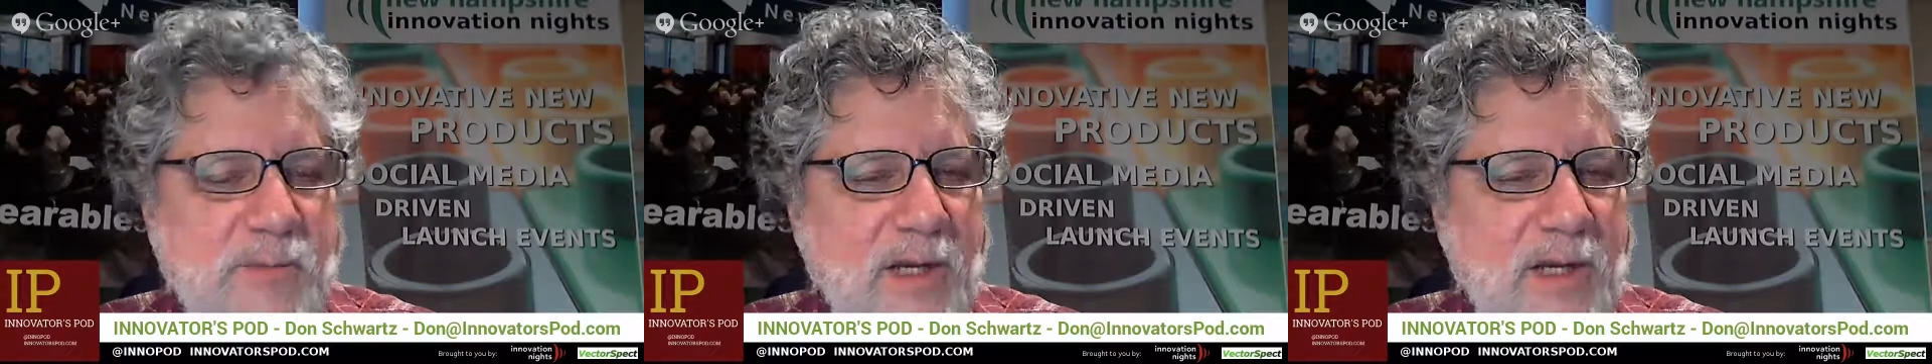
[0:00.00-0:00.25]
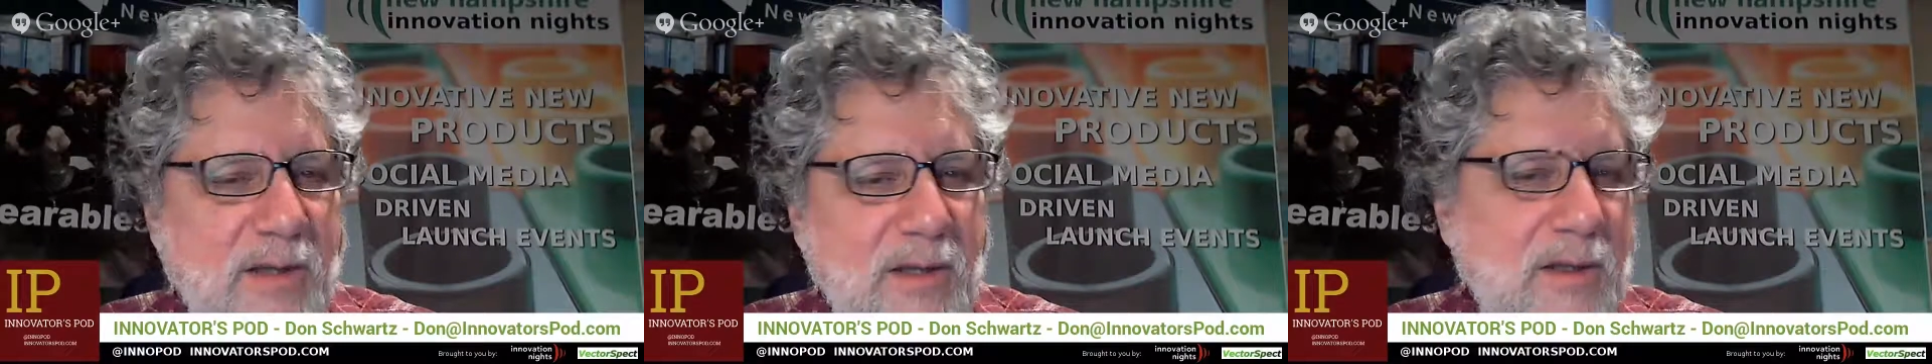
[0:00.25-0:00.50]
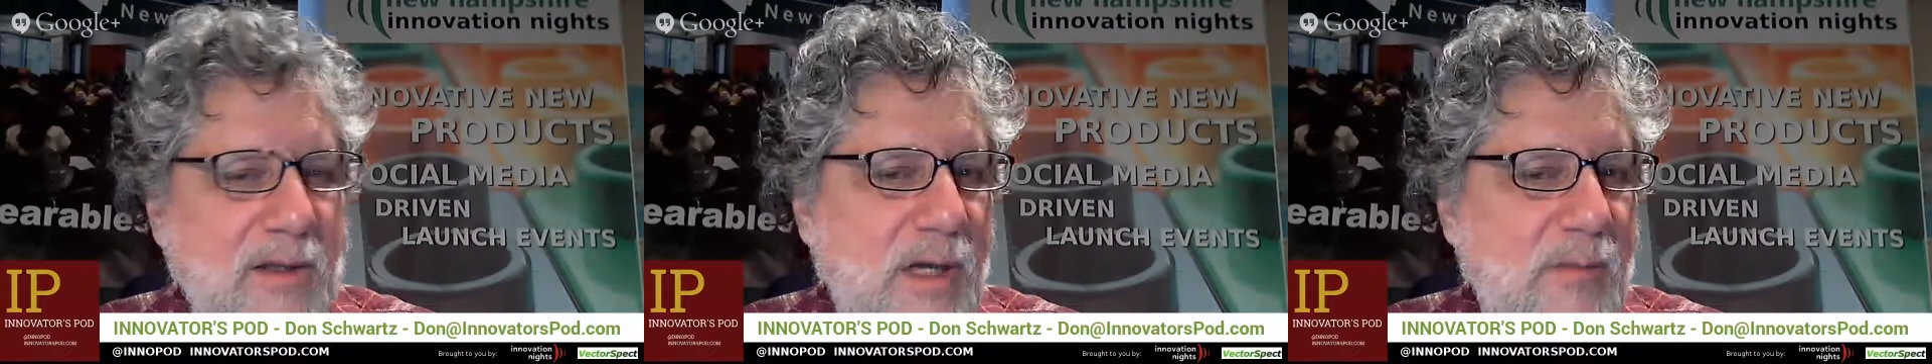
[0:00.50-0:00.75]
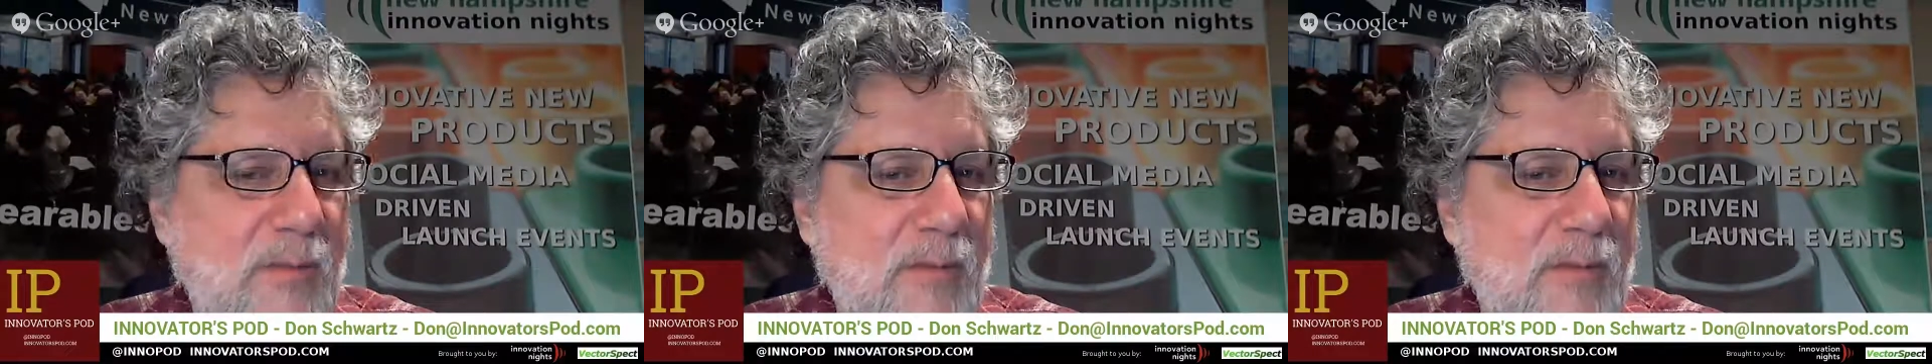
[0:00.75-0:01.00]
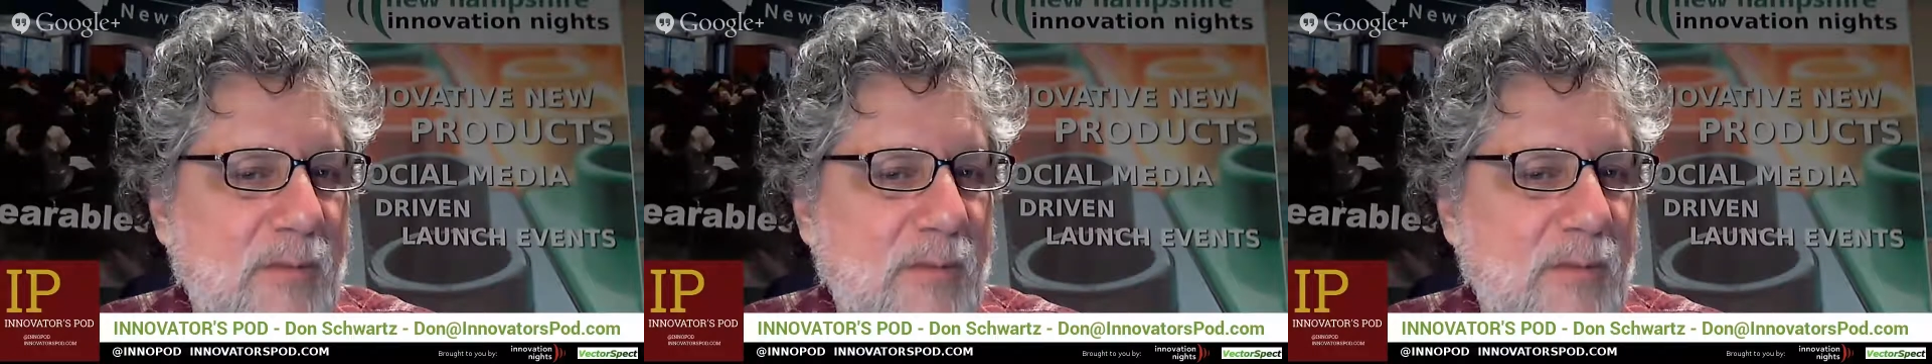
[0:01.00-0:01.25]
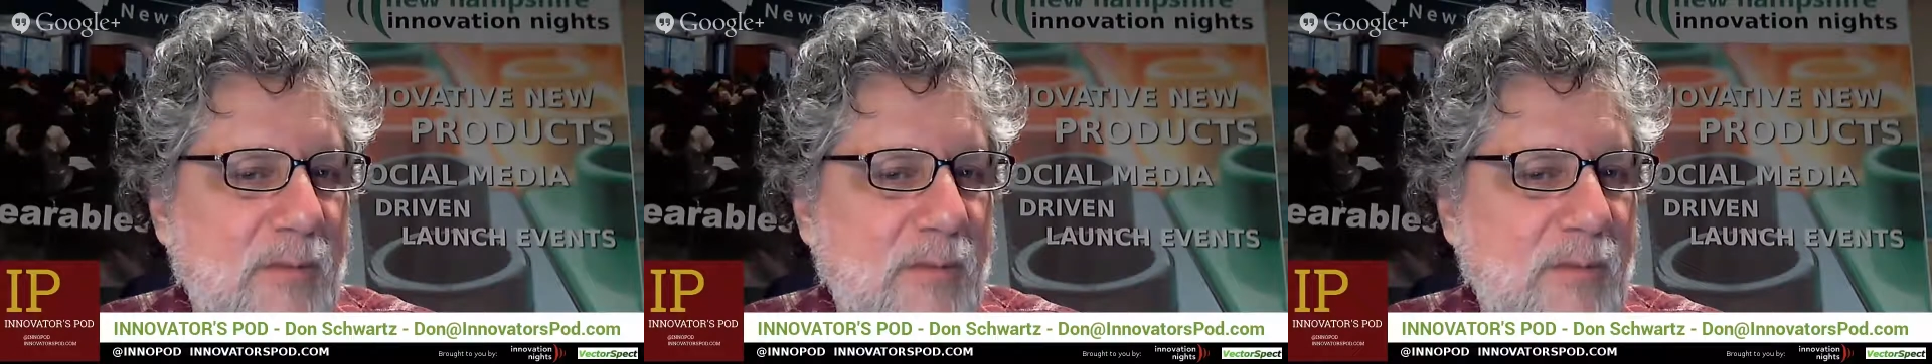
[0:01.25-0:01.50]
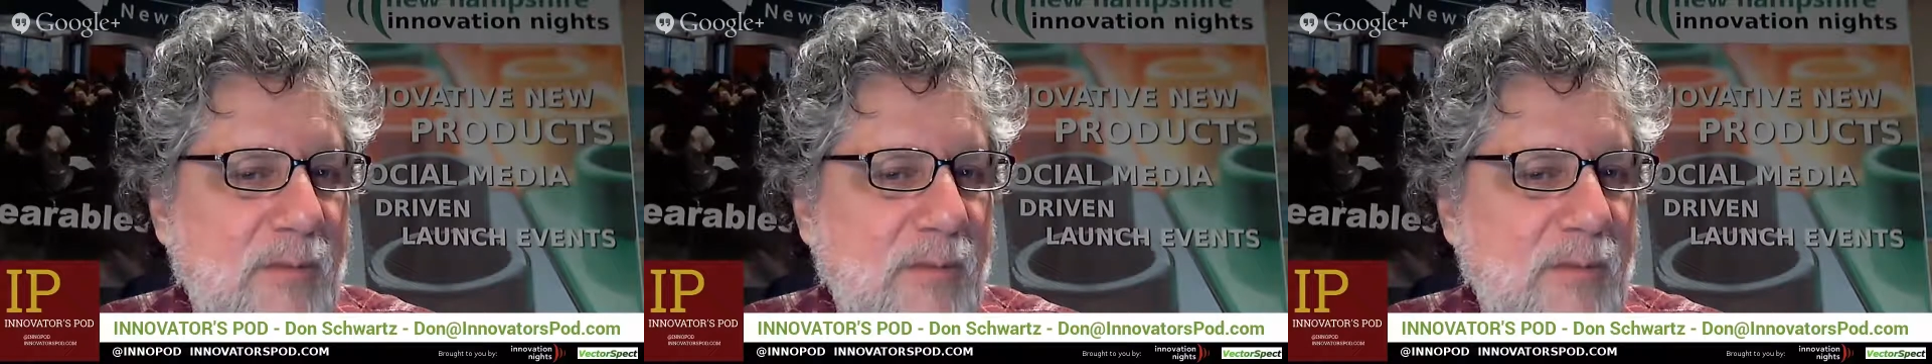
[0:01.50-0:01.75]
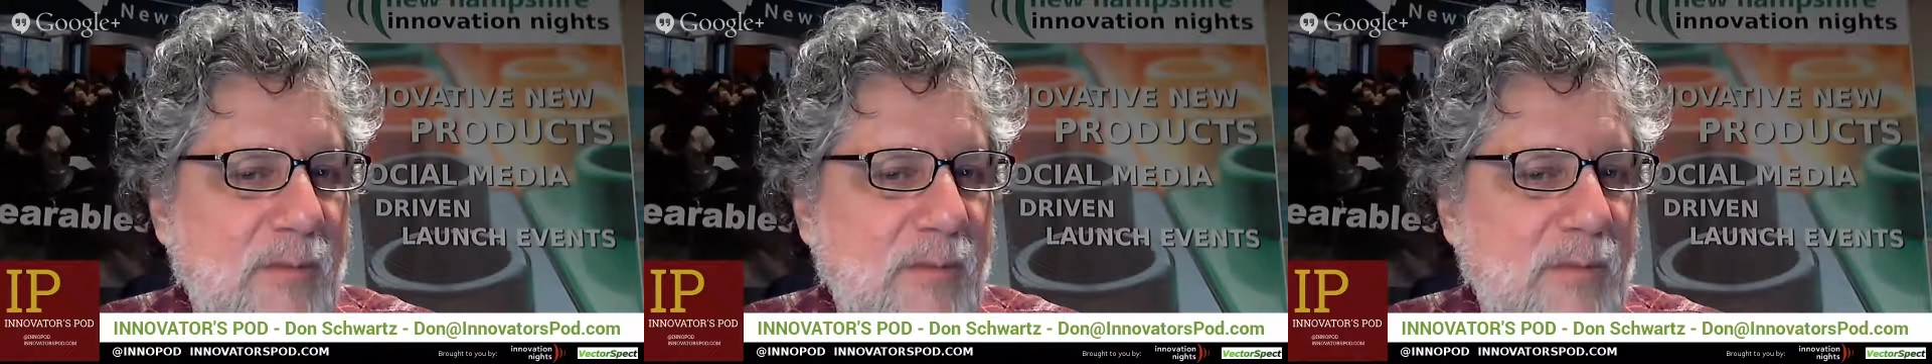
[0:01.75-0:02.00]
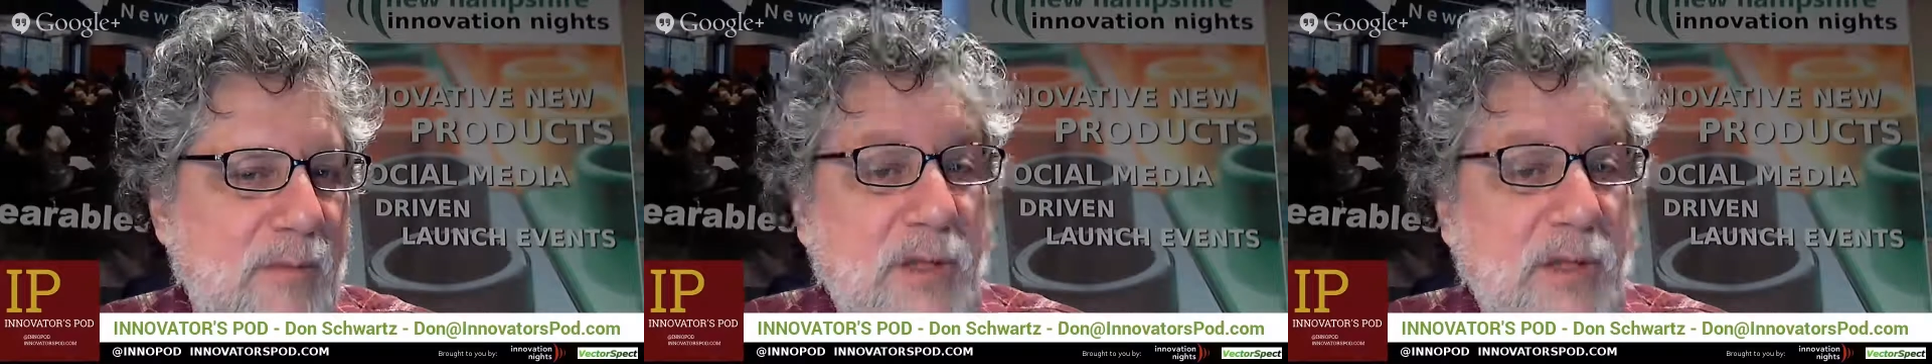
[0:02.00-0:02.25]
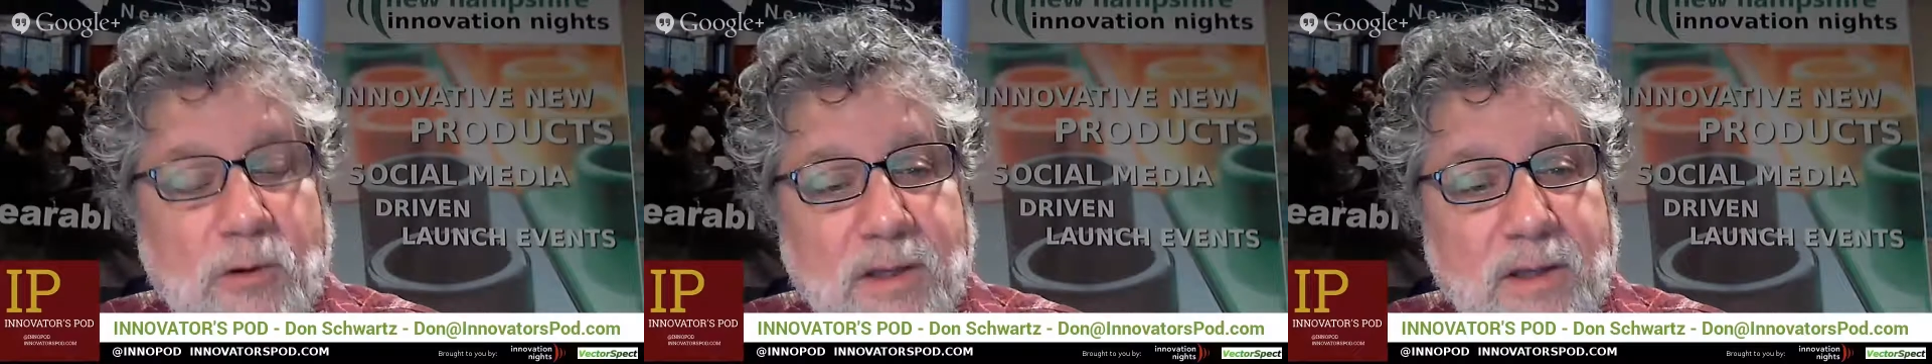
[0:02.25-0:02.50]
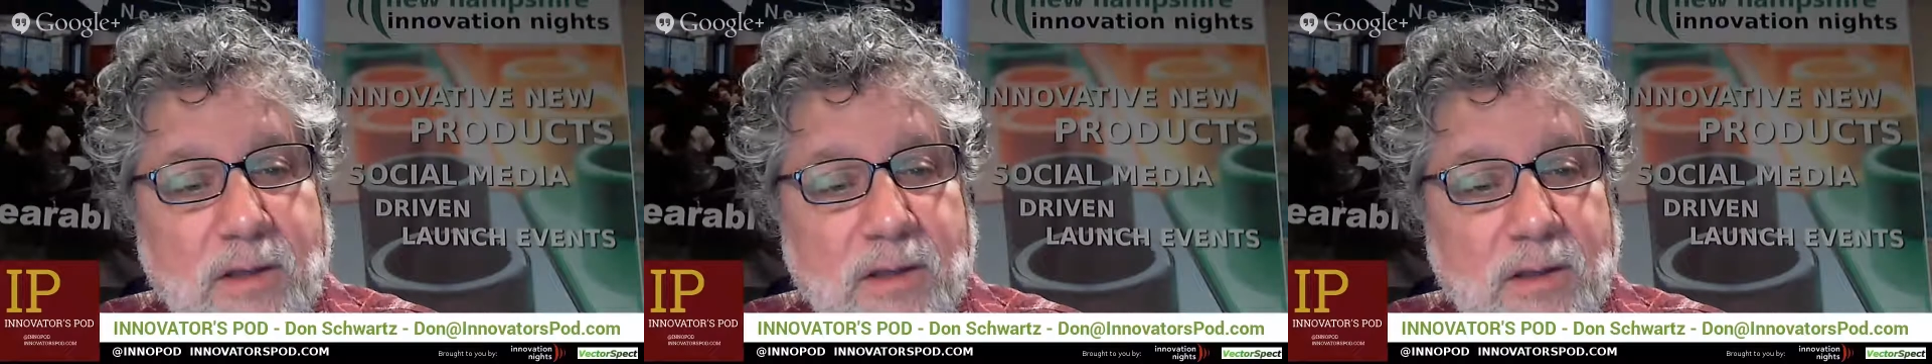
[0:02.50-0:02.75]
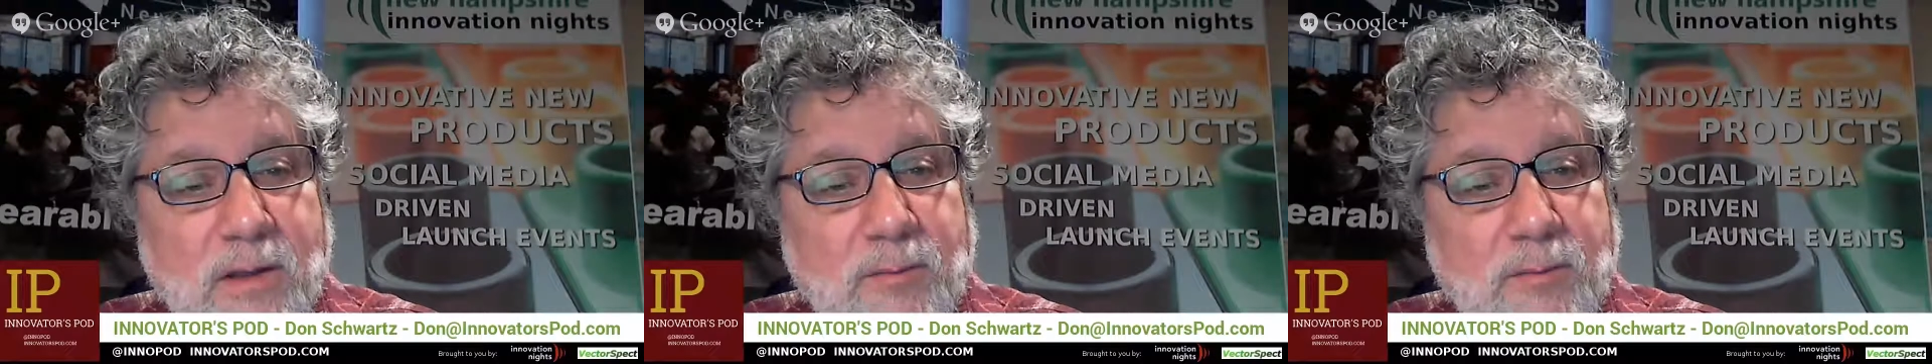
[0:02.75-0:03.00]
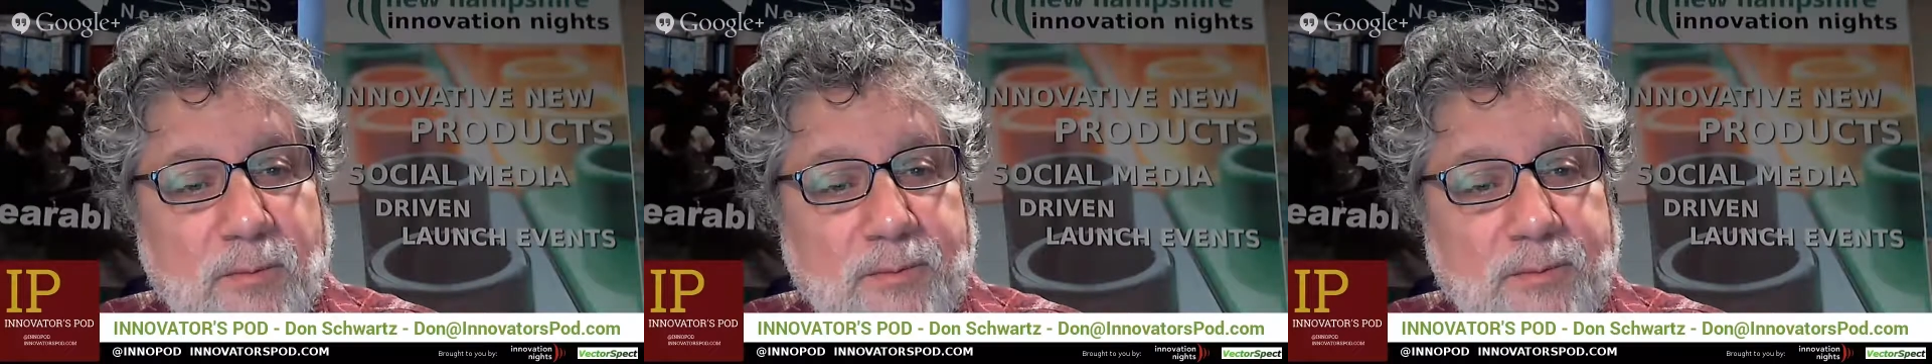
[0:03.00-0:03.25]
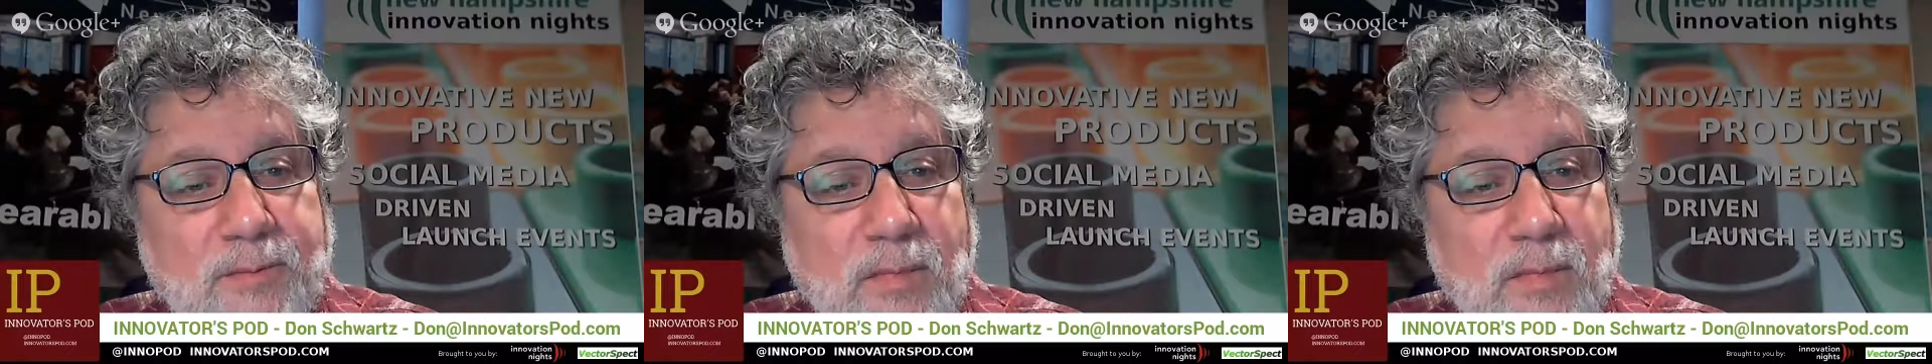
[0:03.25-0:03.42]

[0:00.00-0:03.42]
live embedded on our website at innovatorspod.com.